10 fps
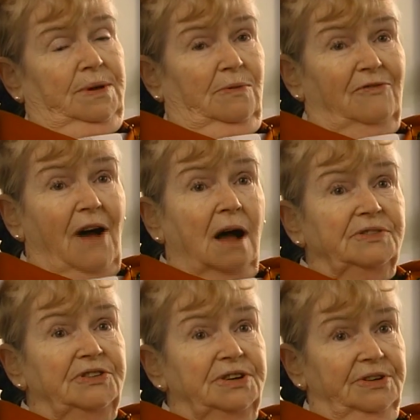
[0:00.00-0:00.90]
They were
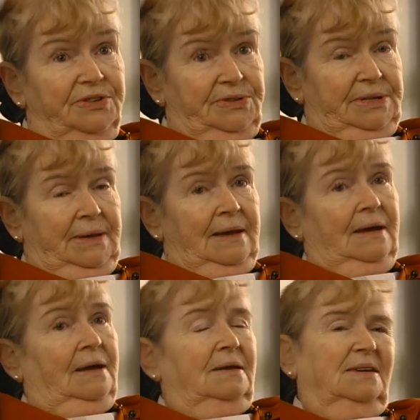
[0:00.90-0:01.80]
volunteers,
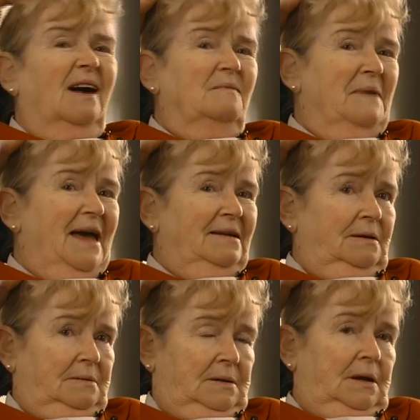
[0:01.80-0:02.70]
young men,
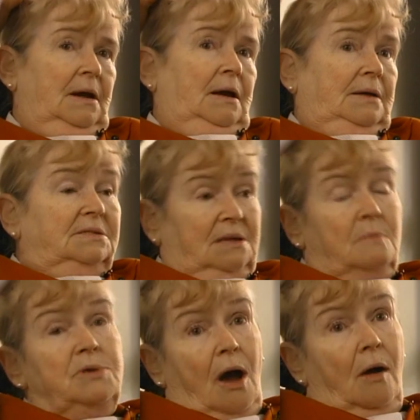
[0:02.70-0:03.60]
and
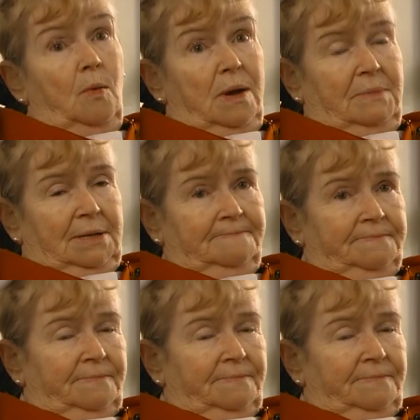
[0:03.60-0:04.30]
some young women.